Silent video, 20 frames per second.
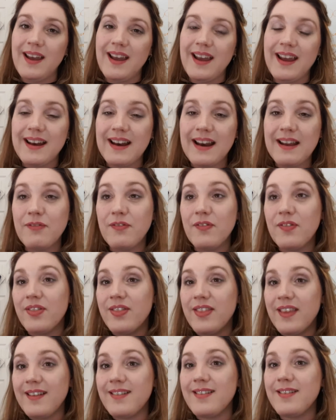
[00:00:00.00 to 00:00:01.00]
And I
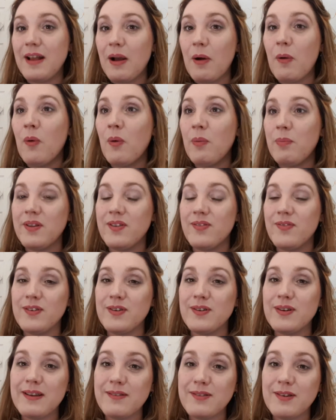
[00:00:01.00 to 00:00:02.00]
hope this
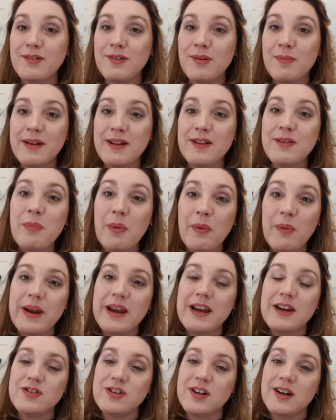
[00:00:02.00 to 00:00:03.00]
video gives you some
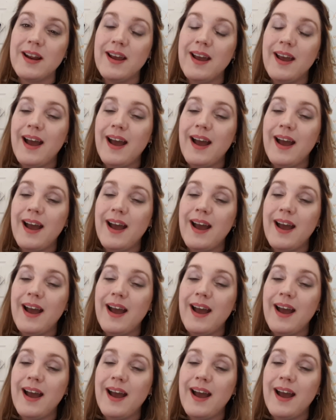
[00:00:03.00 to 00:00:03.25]
inspiration.